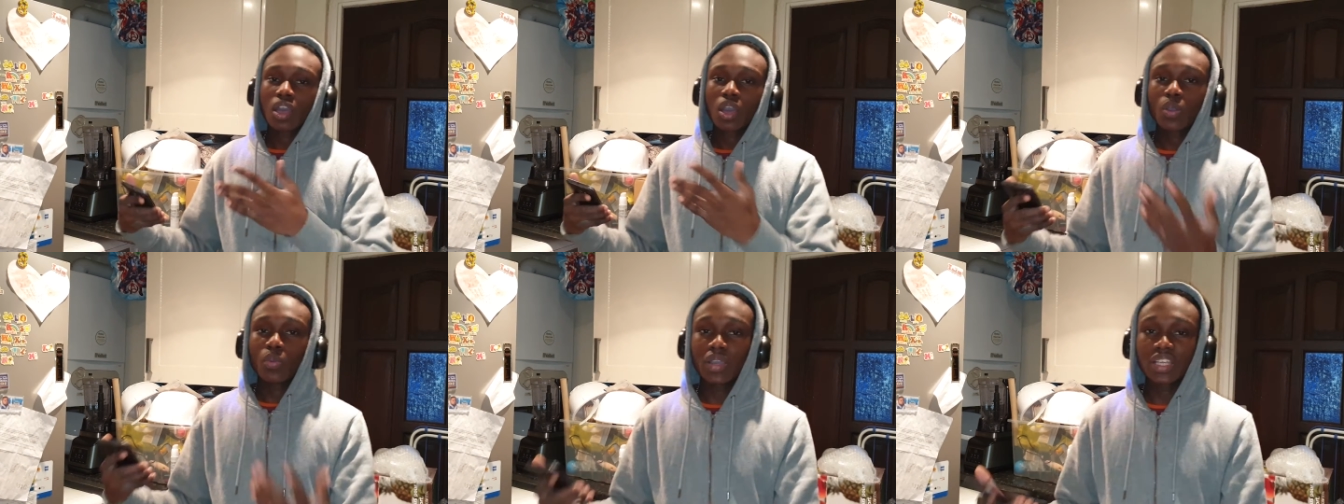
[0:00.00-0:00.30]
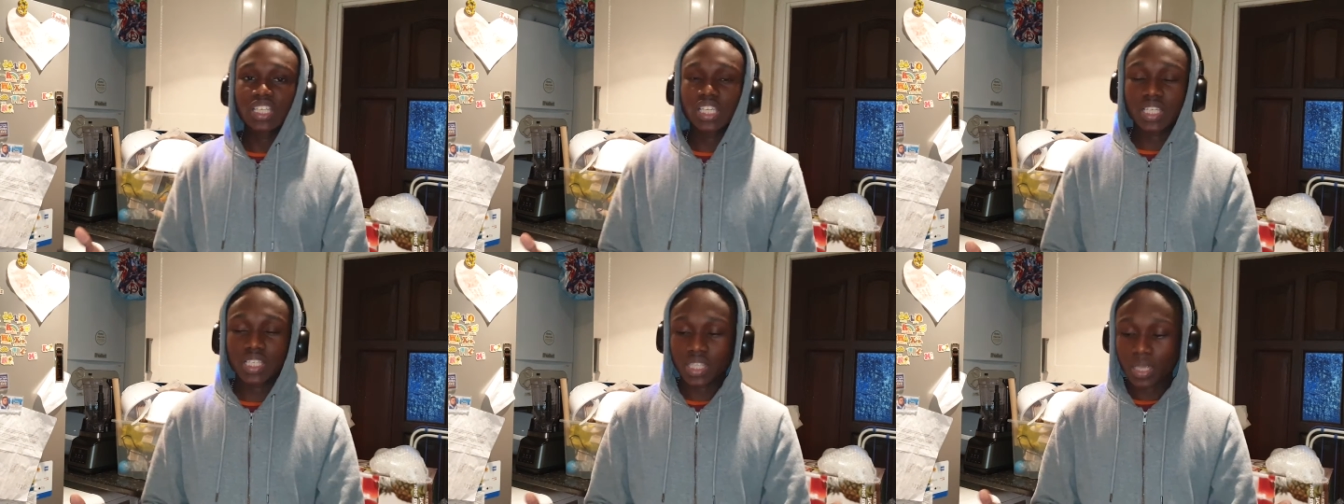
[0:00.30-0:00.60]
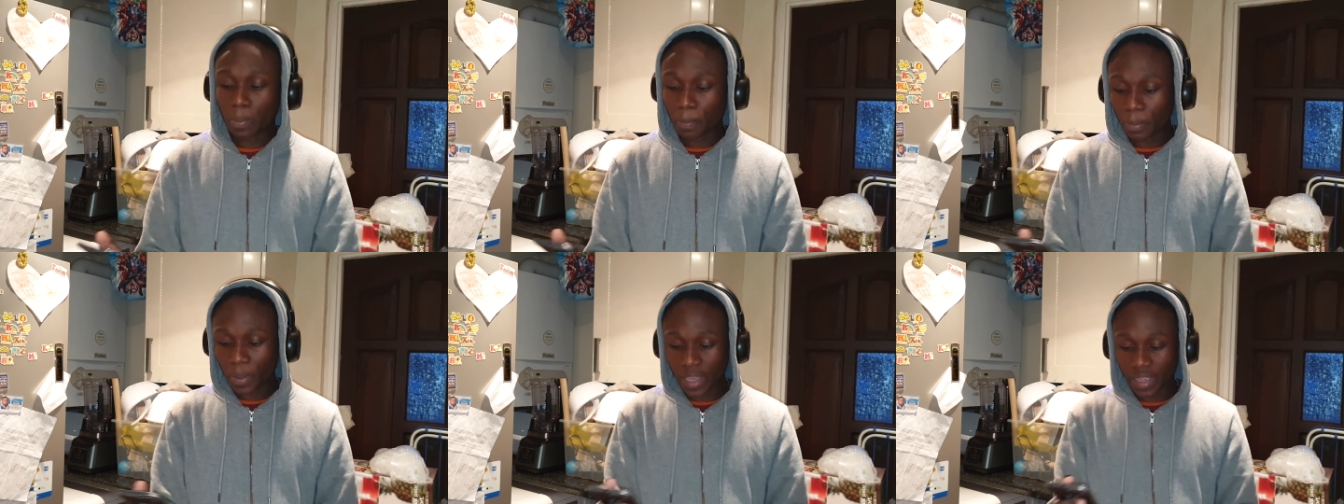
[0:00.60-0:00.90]
which is
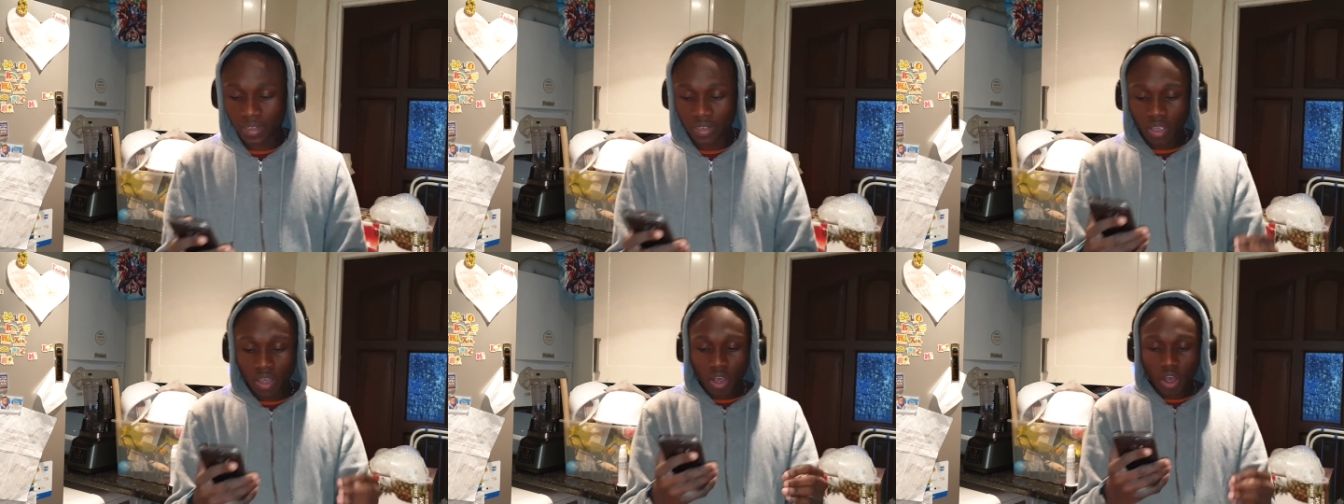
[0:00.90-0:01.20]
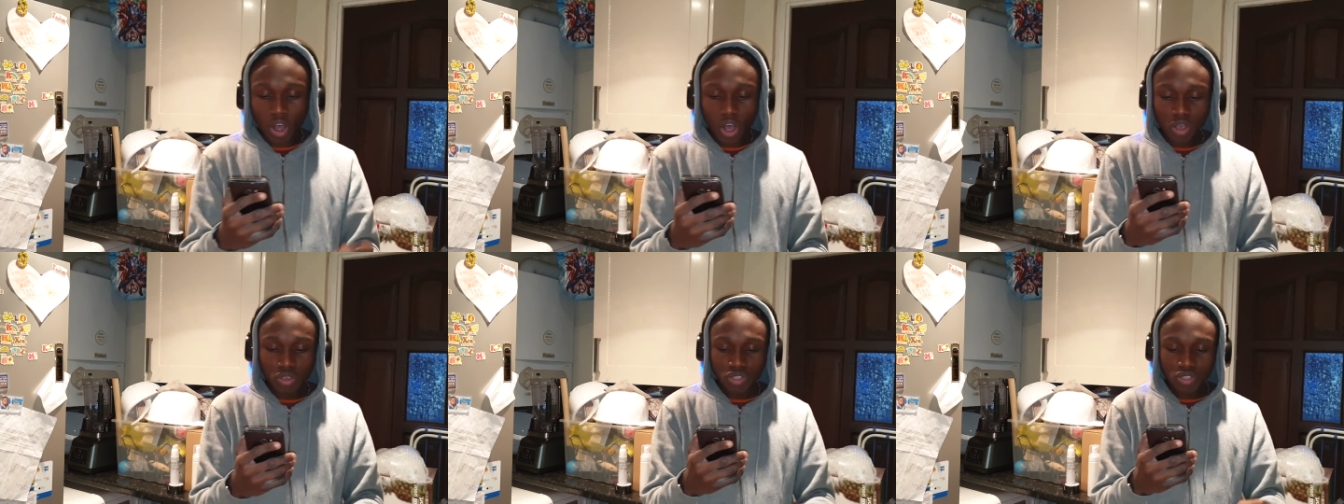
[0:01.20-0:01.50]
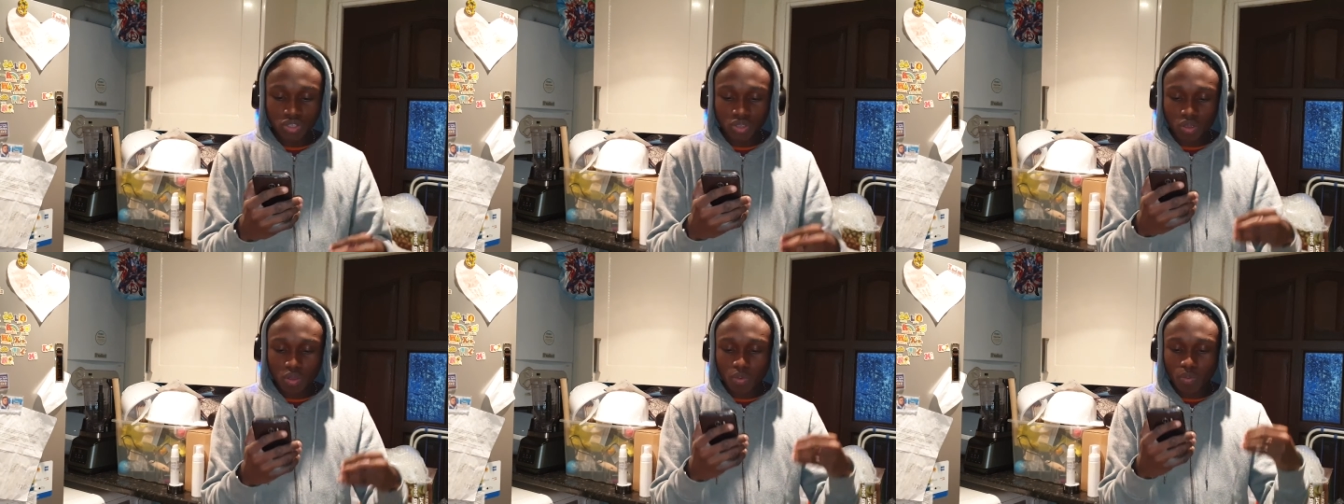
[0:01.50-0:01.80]
the pen.
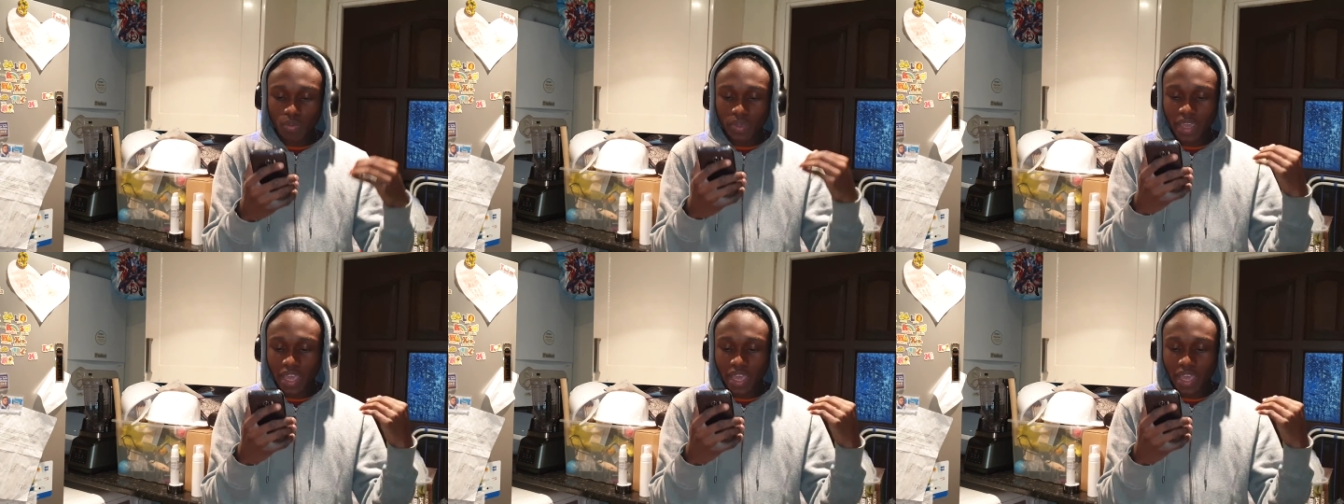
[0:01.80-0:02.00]
Also, we